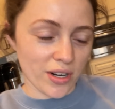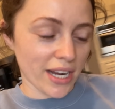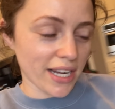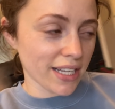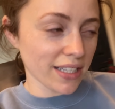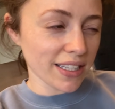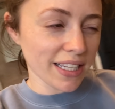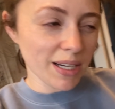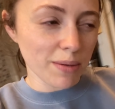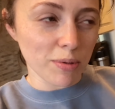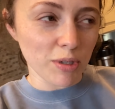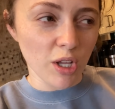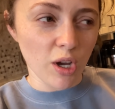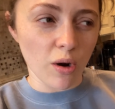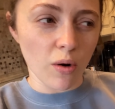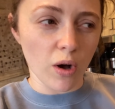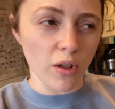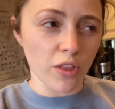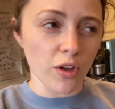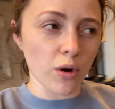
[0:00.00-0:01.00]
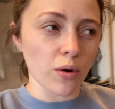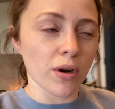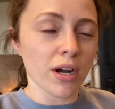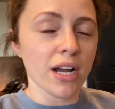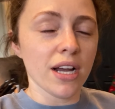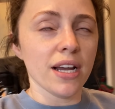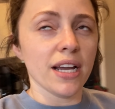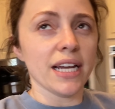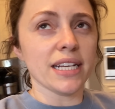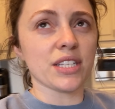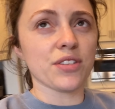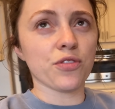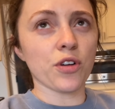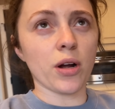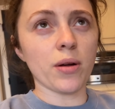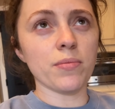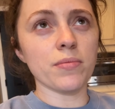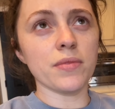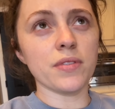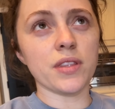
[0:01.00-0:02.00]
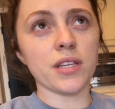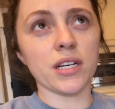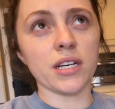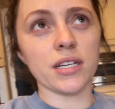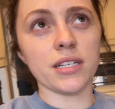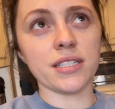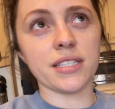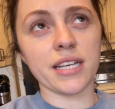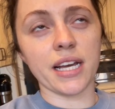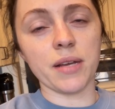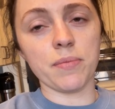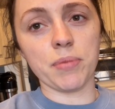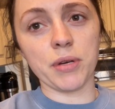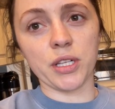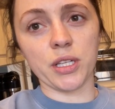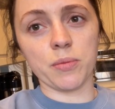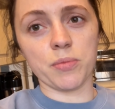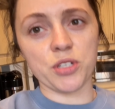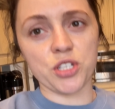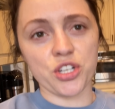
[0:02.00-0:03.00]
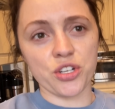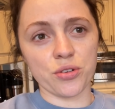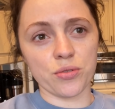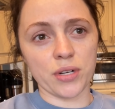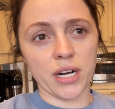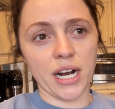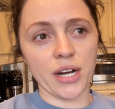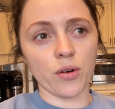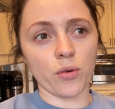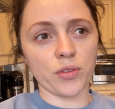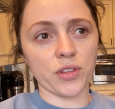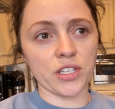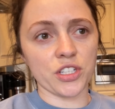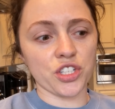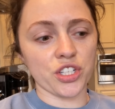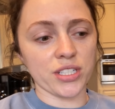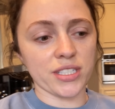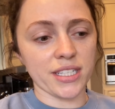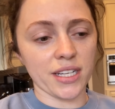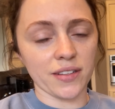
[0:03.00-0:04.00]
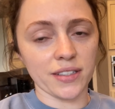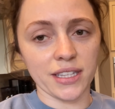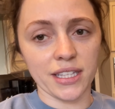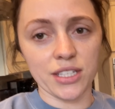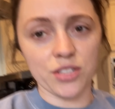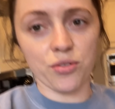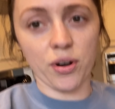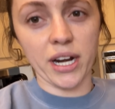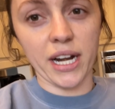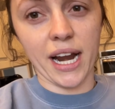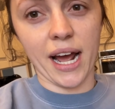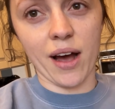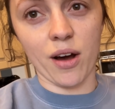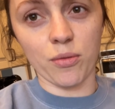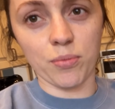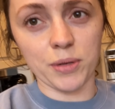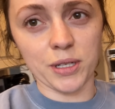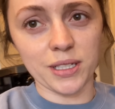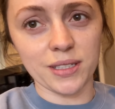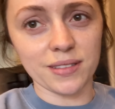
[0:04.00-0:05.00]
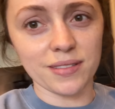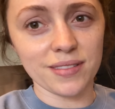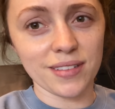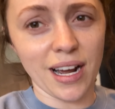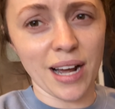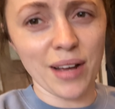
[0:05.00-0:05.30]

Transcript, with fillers: can link it below, although it's from the site Billie Bijoux, and I don't think she's selling these right now, but I,